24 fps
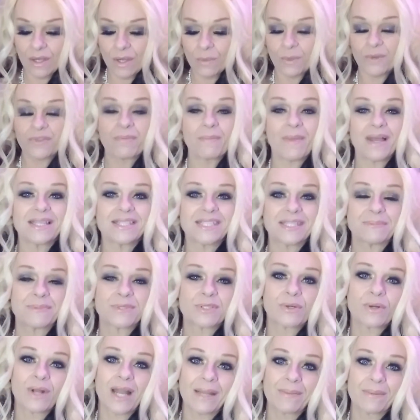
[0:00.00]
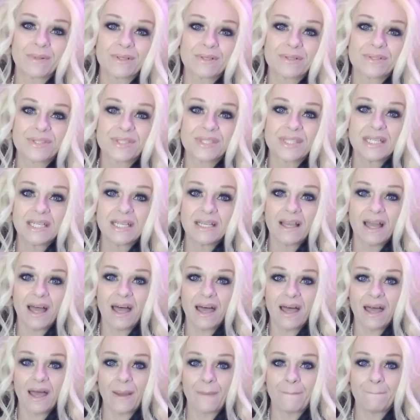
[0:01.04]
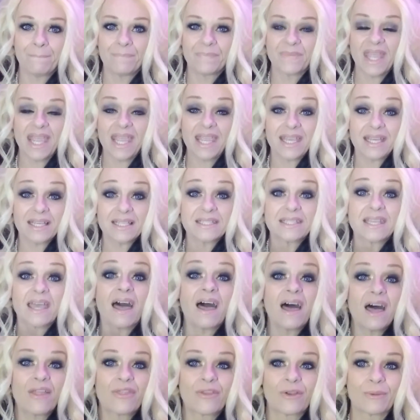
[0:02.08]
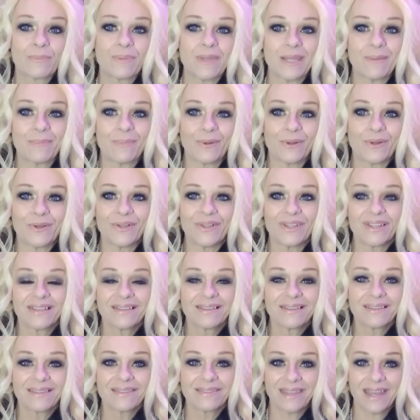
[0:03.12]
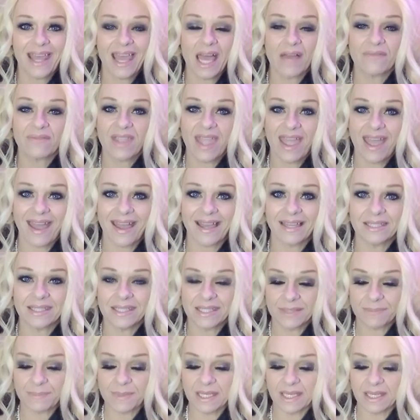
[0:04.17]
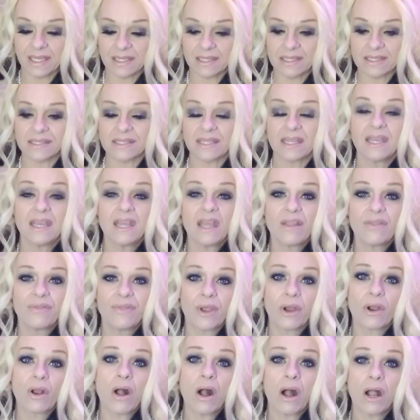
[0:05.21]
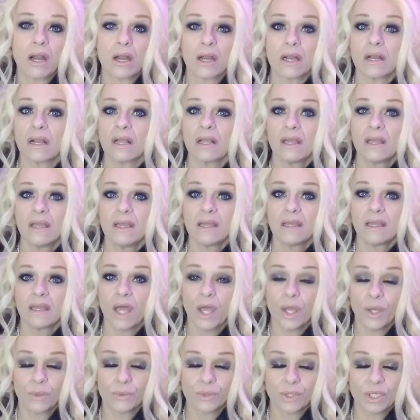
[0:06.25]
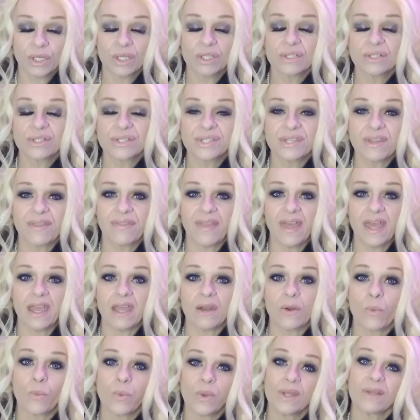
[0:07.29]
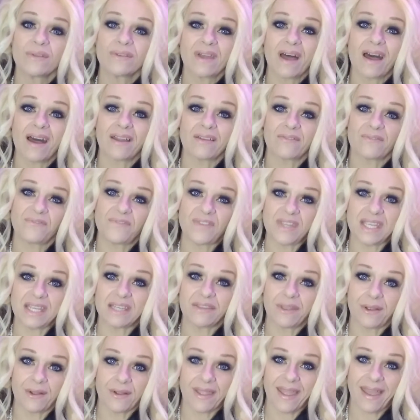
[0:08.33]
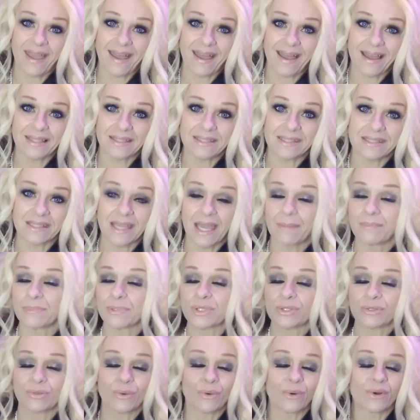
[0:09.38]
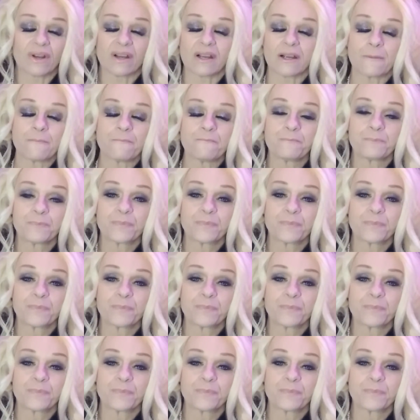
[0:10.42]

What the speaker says: with my subscribers and other people that have cats, because there are owners that will not feed their cats, I'm sure,